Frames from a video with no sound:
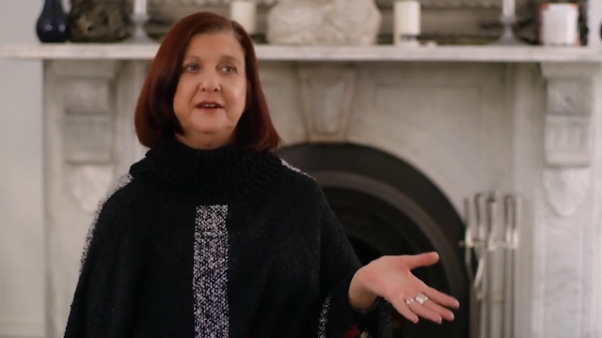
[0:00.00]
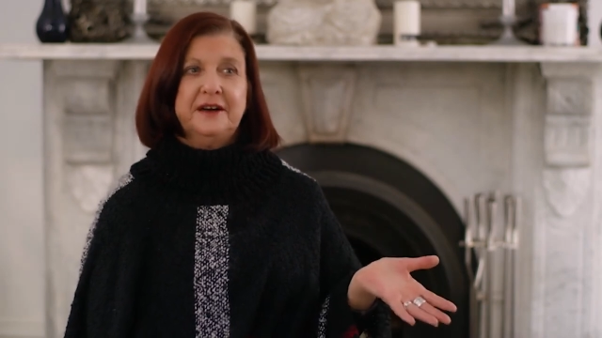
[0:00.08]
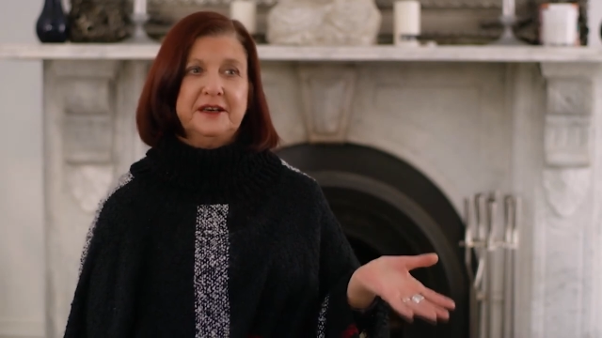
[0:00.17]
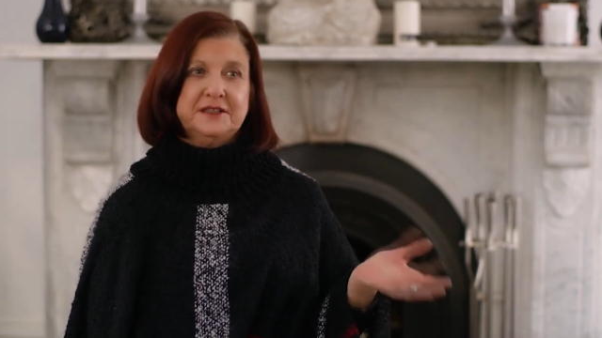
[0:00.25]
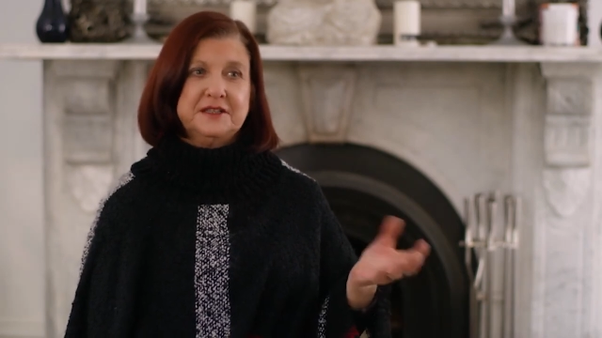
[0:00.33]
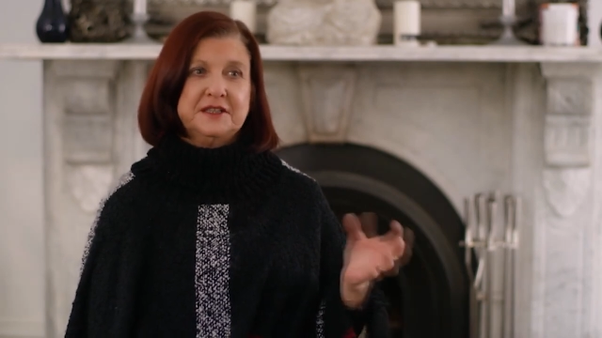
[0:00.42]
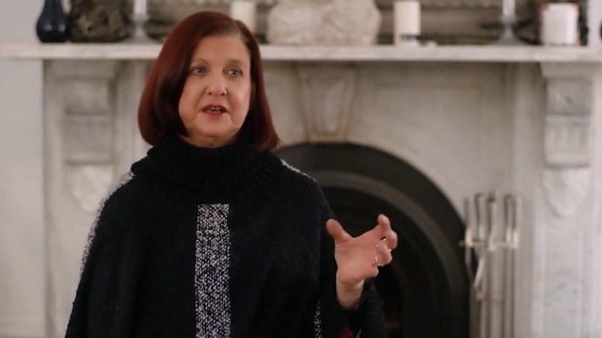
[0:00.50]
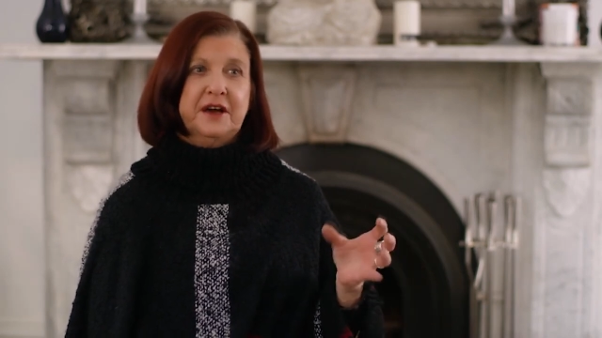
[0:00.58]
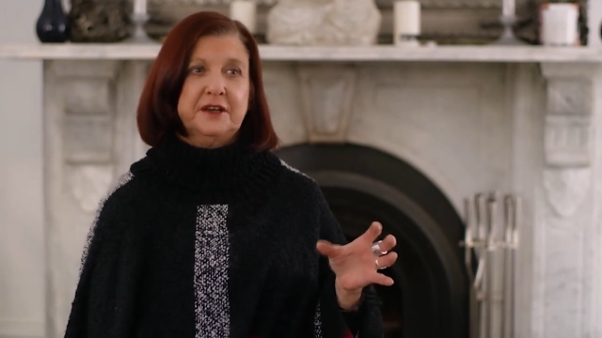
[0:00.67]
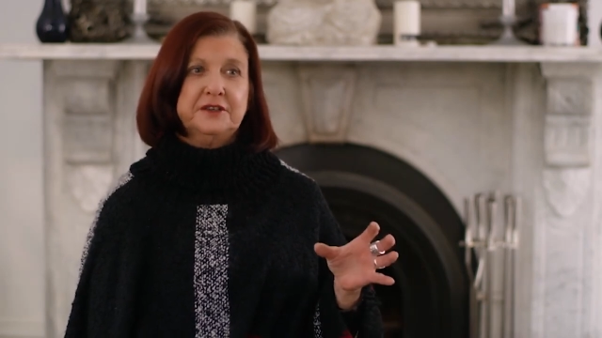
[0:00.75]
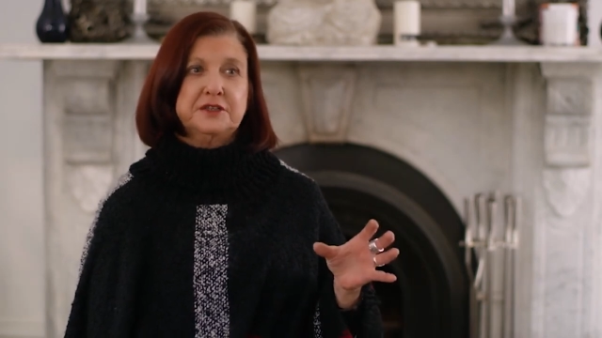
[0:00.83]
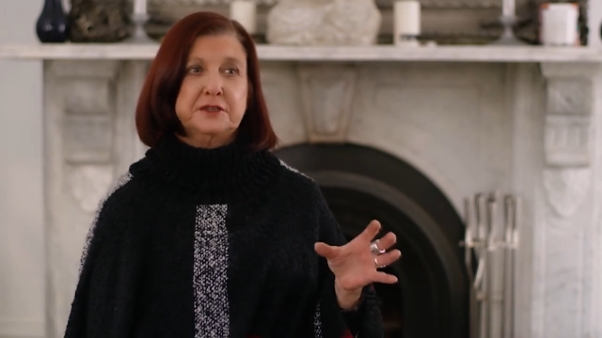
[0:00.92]
I
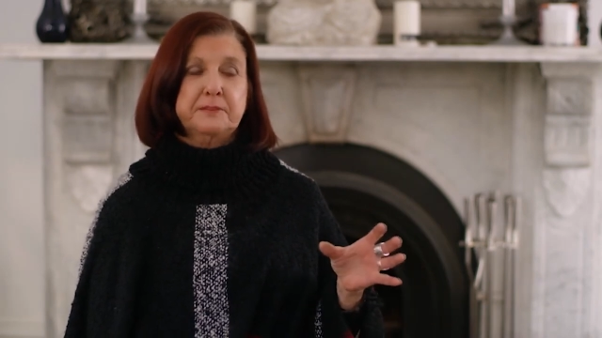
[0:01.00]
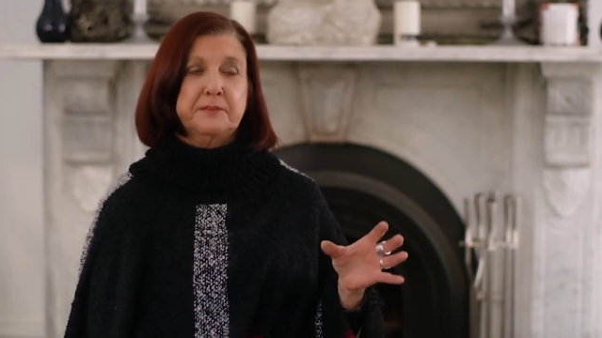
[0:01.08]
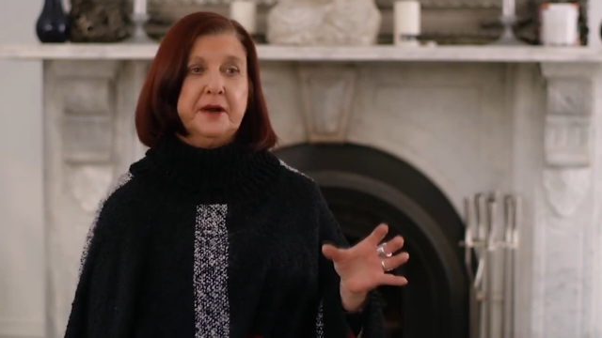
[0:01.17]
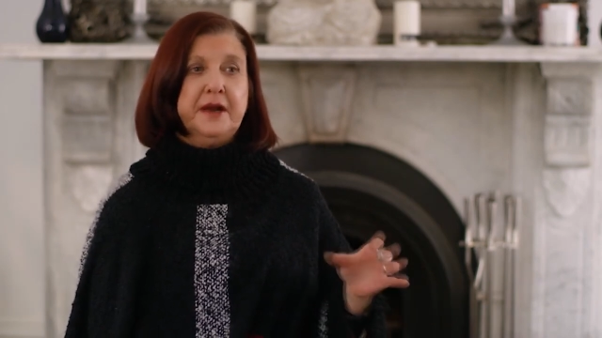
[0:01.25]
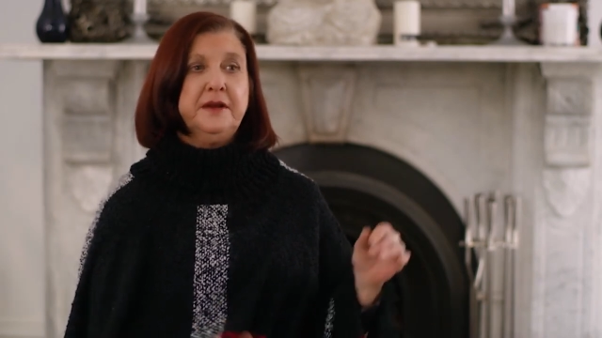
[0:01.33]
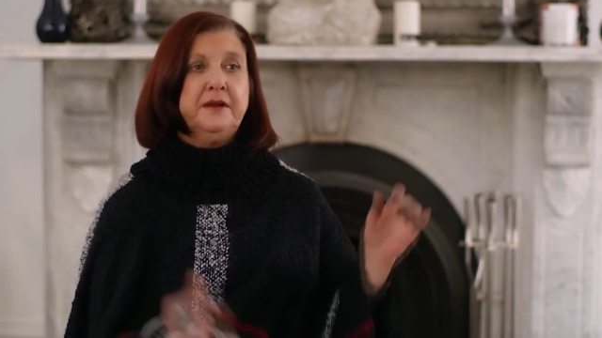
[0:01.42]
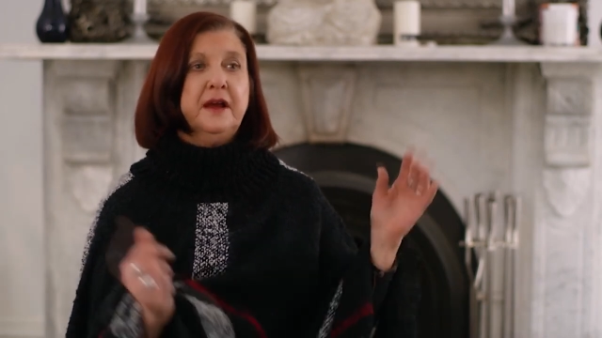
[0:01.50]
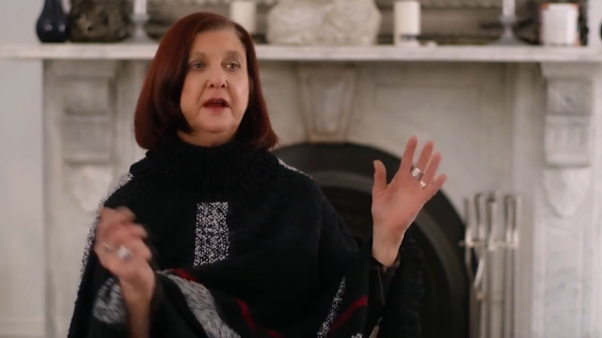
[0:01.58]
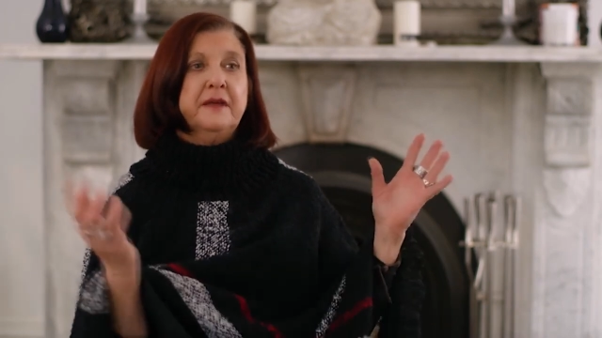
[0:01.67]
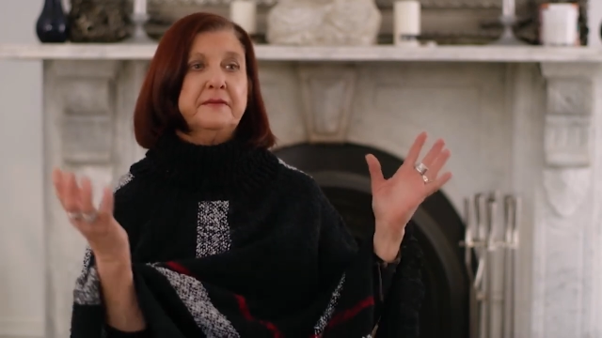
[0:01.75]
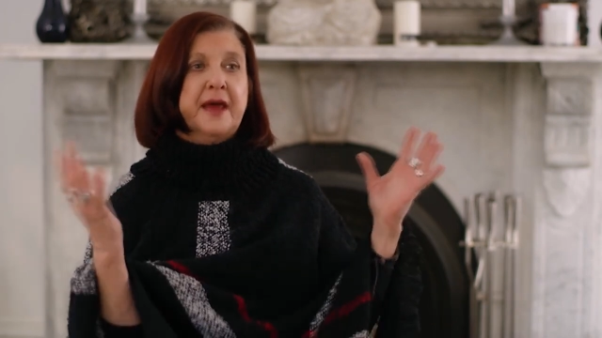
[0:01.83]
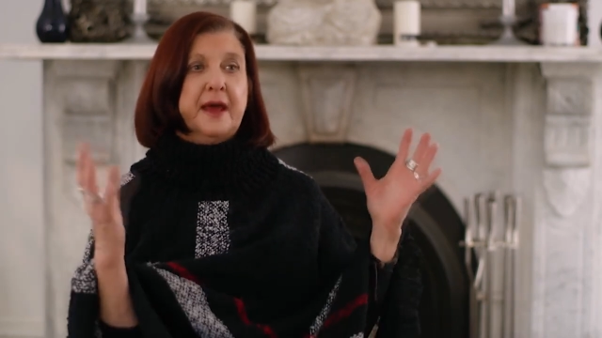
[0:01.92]
decided to bring
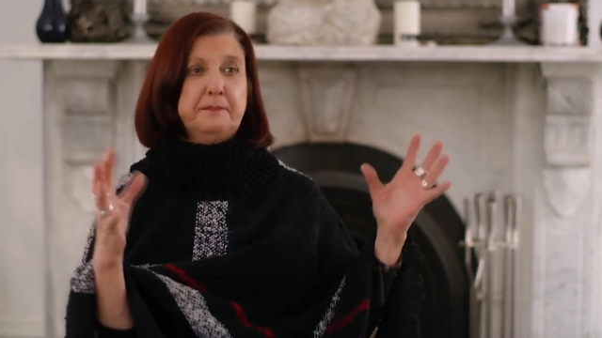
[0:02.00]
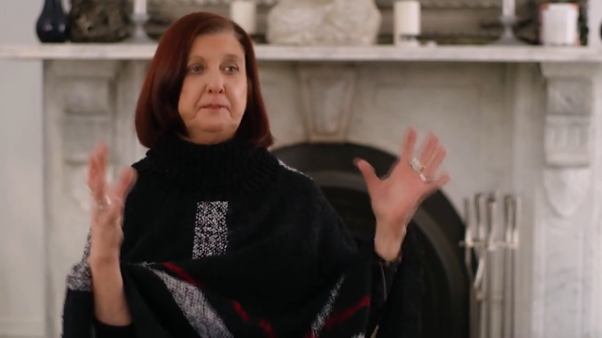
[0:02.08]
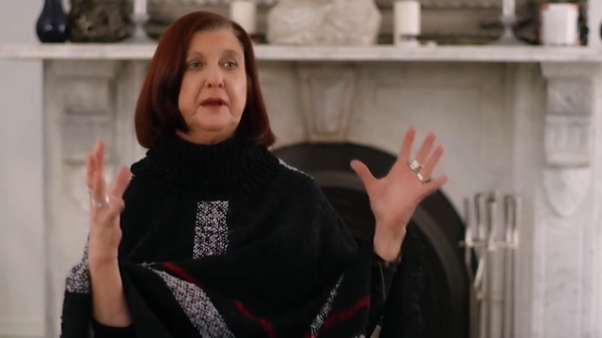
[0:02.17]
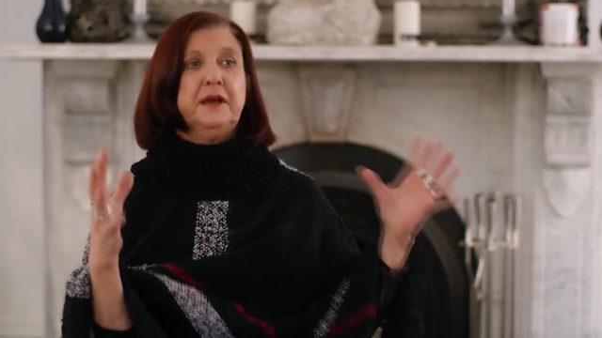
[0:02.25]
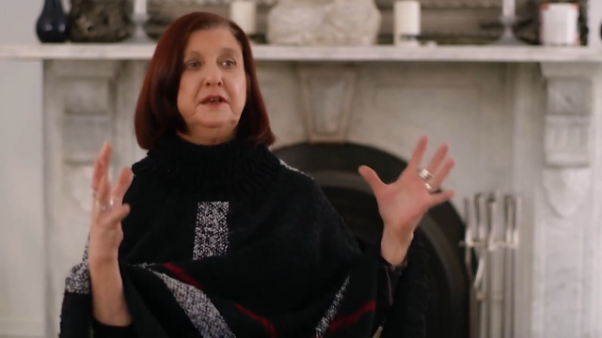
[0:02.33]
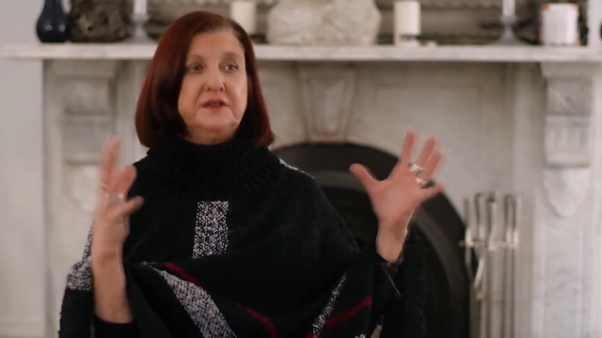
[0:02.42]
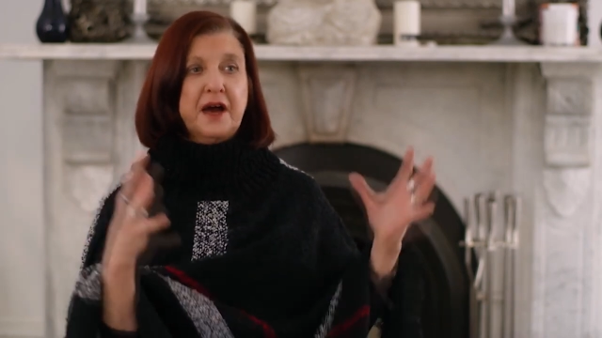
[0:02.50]
that big